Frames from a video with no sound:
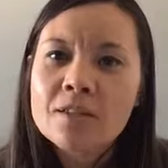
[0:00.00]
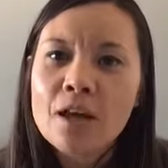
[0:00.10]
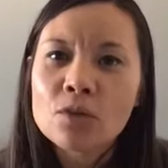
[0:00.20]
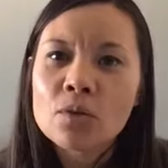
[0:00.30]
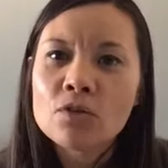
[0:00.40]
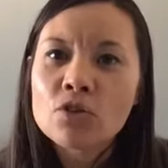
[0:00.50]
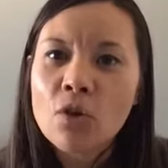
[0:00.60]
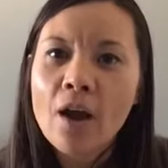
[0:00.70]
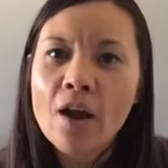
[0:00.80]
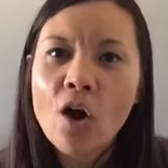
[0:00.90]
that you can
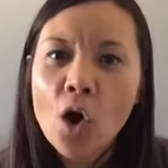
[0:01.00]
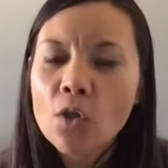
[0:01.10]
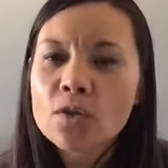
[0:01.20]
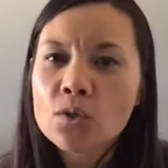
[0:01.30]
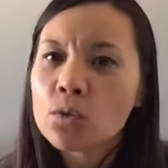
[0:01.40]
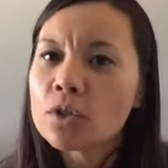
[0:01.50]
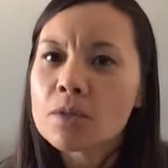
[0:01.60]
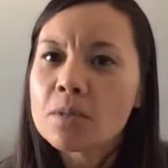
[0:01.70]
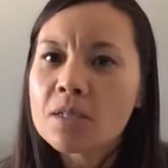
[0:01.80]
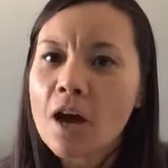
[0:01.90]
try all this cool
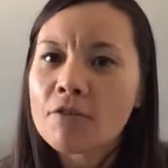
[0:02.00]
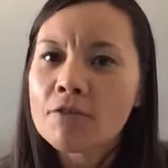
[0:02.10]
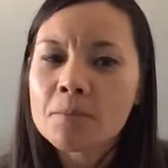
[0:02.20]
new stuff.